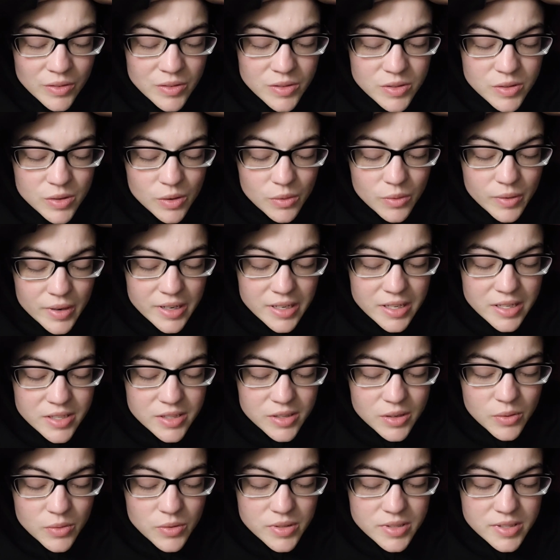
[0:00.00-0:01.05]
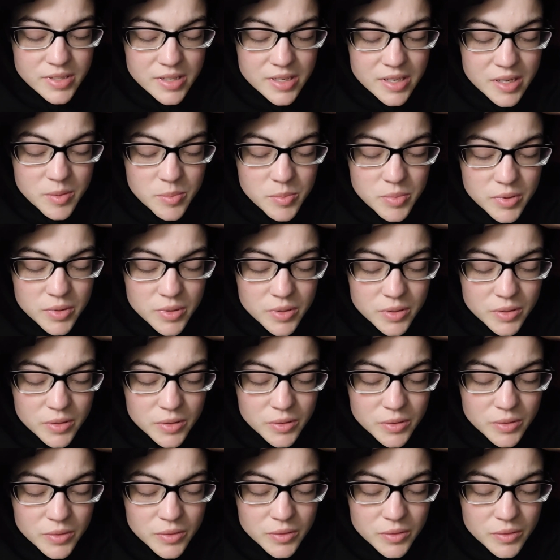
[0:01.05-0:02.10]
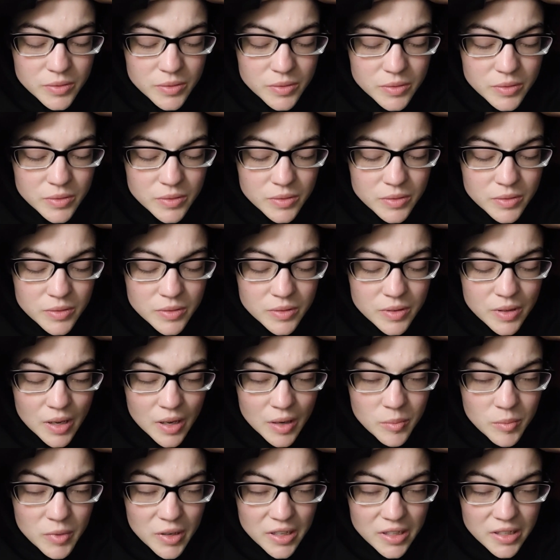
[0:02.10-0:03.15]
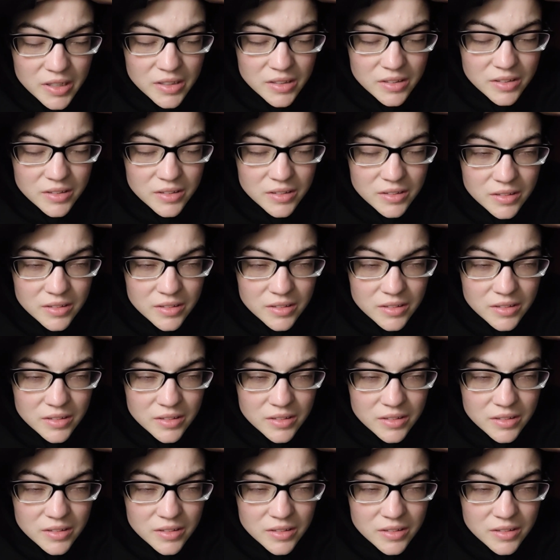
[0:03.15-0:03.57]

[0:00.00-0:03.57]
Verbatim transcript: so ready to go to sleep. I might.